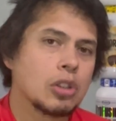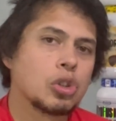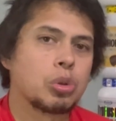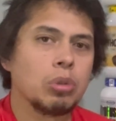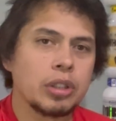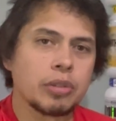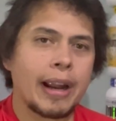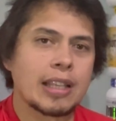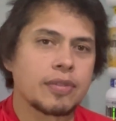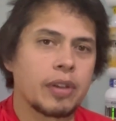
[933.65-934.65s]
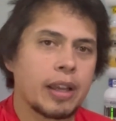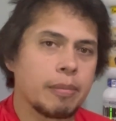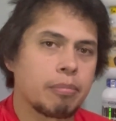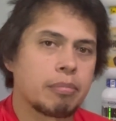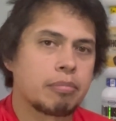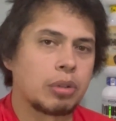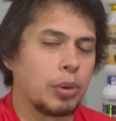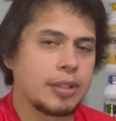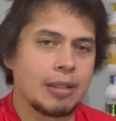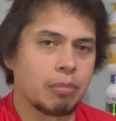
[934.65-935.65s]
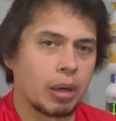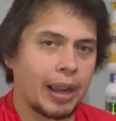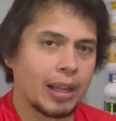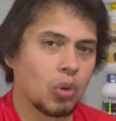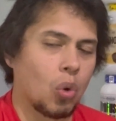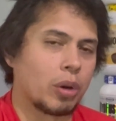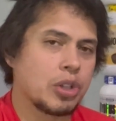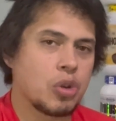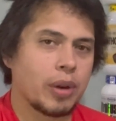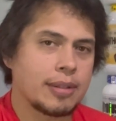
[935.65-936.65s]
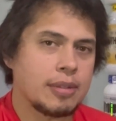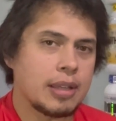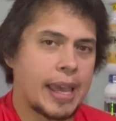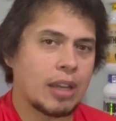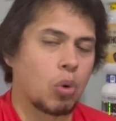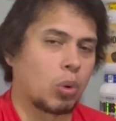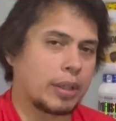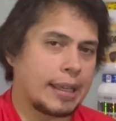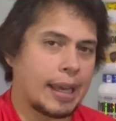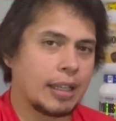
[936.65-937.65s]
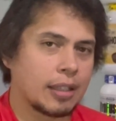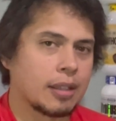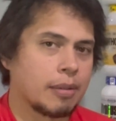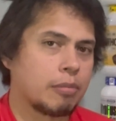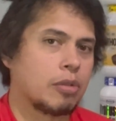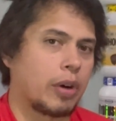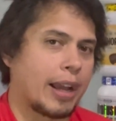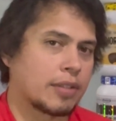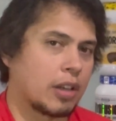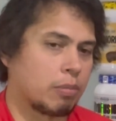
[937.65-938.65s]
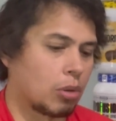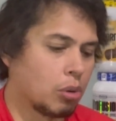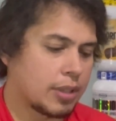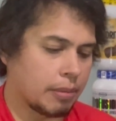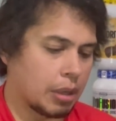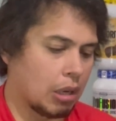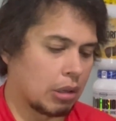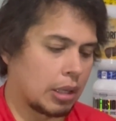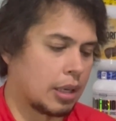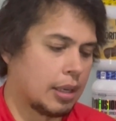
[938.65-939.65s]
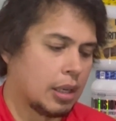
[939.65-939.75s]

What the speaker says: truly grass-fed protein brand or USDA Organic grass-fed protein powder?